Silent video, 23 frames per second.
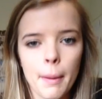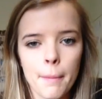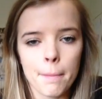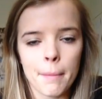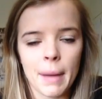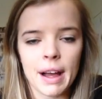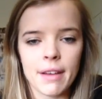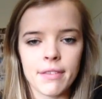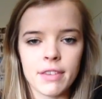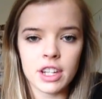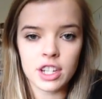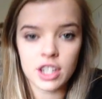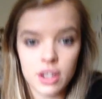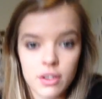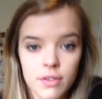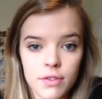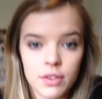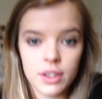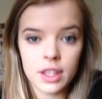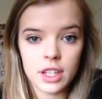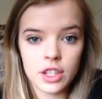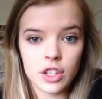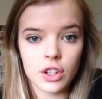My vision
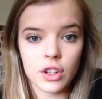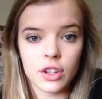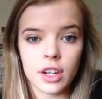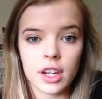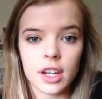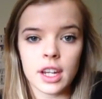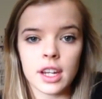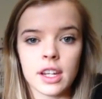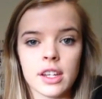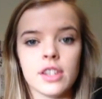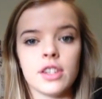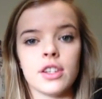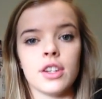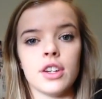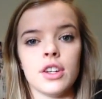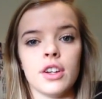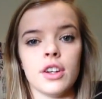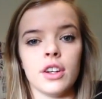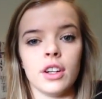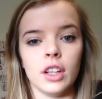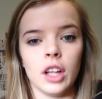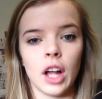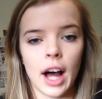for this unit is to
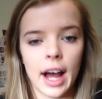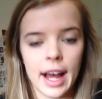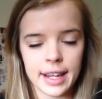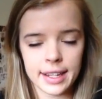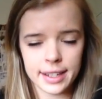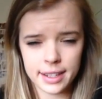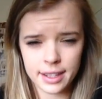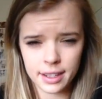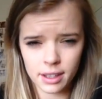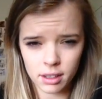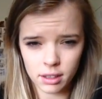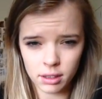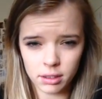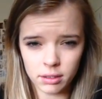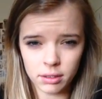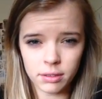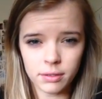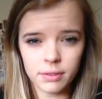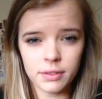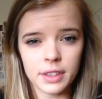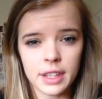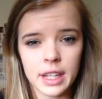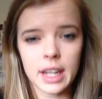utilise
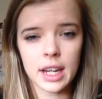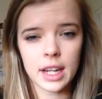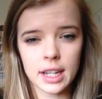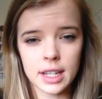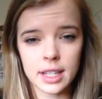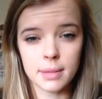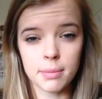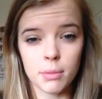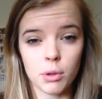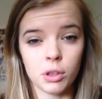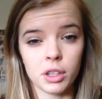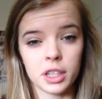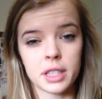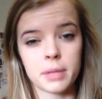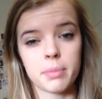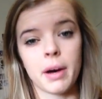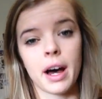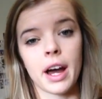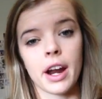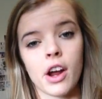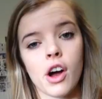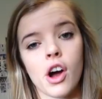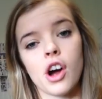the smaller,
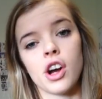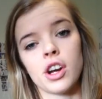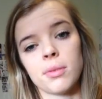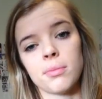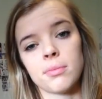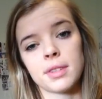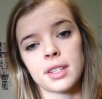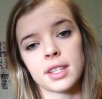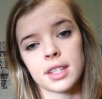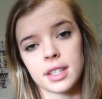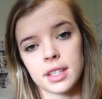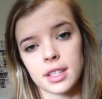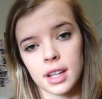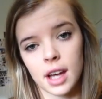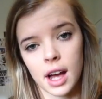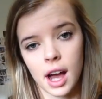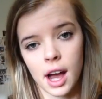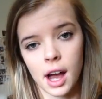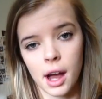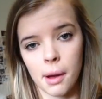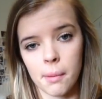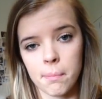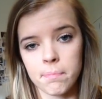smarter homes
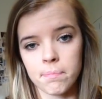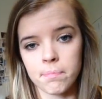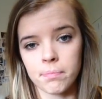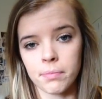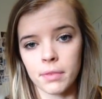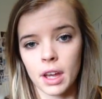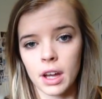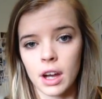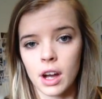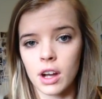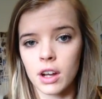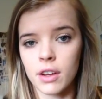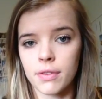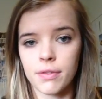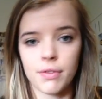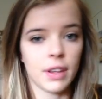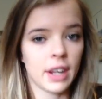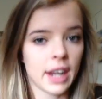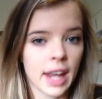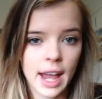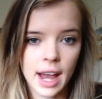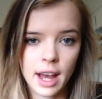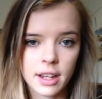um,
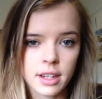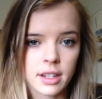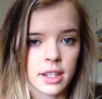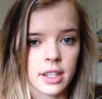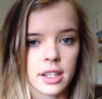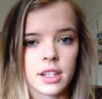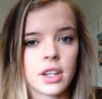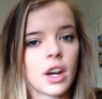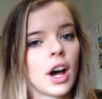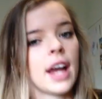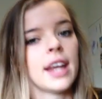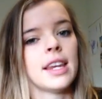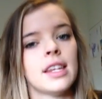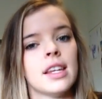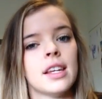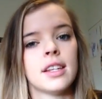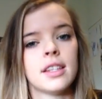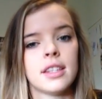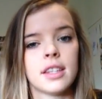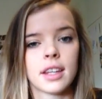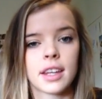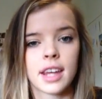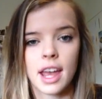fit outs and
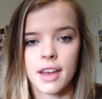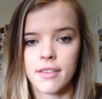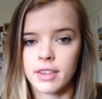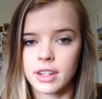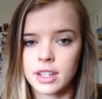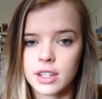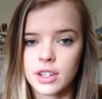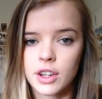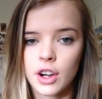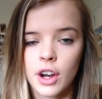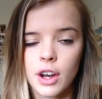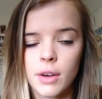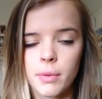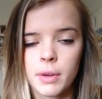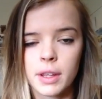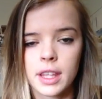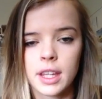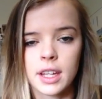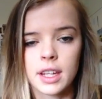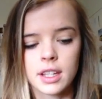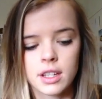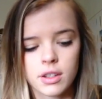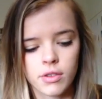ideas that Kevin's got with
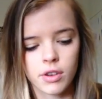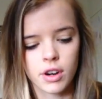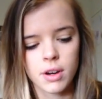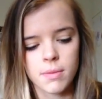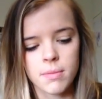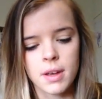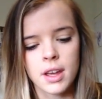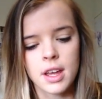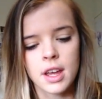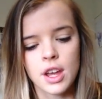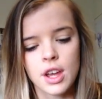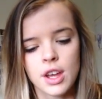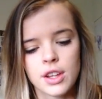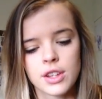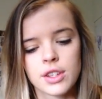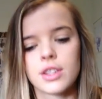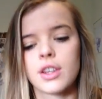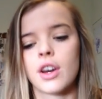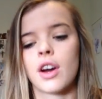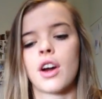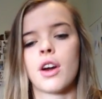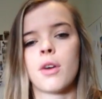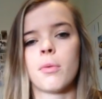his group
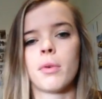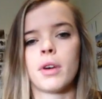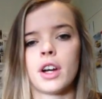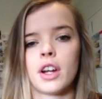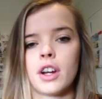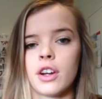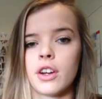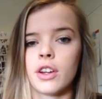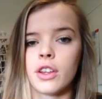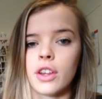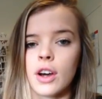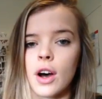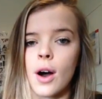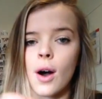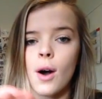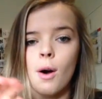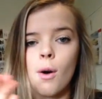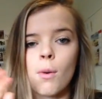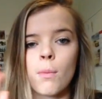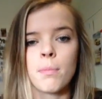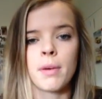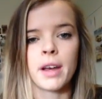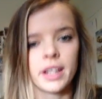so we're going to do the
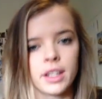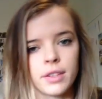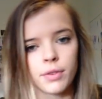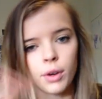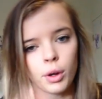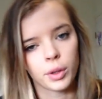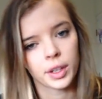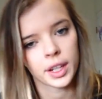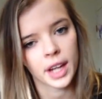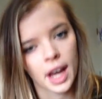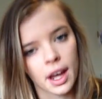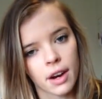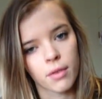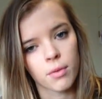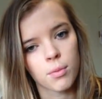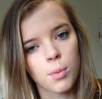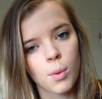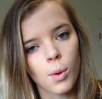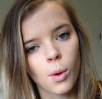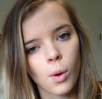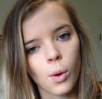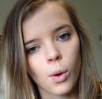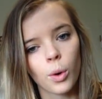whole beds folding out of
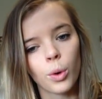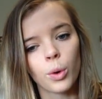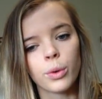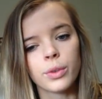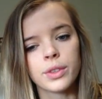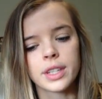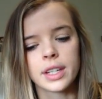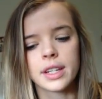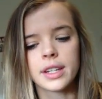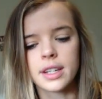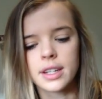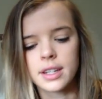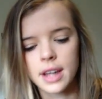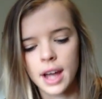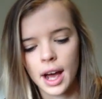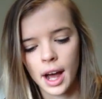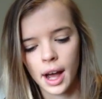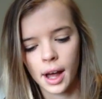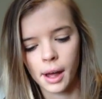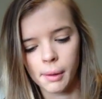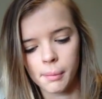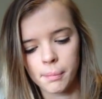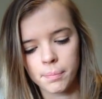walls and
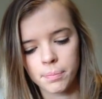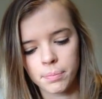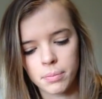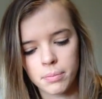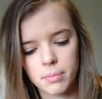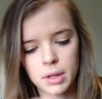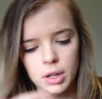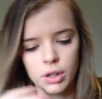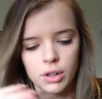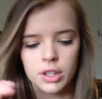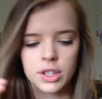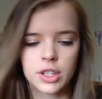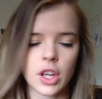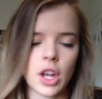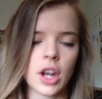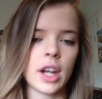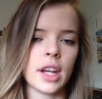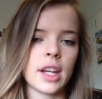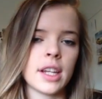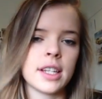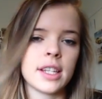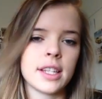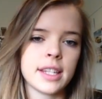um, mirrors
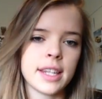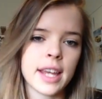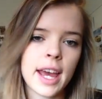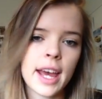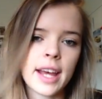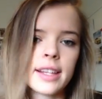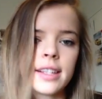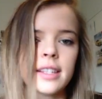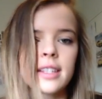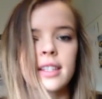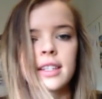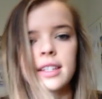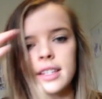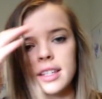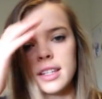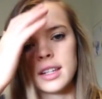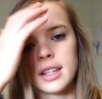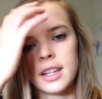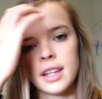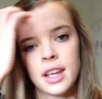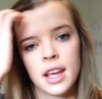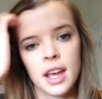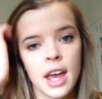turning into desks and